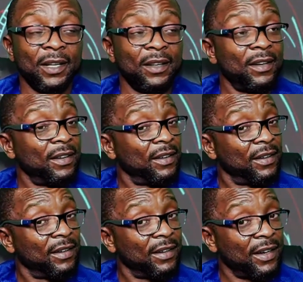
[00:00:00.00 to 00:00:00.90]
I am
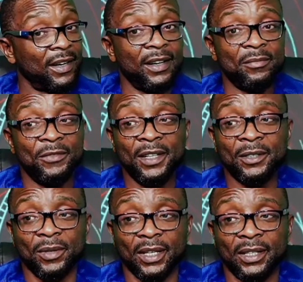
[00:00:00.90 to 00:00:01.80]
very well. I
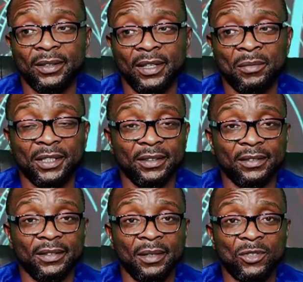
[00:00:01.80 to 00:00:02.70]
mean, I'm
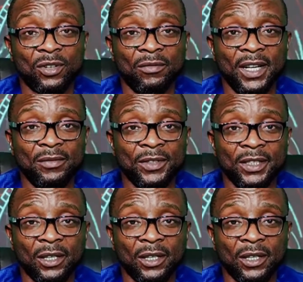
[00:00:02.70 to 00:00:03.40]
surviving. How are you?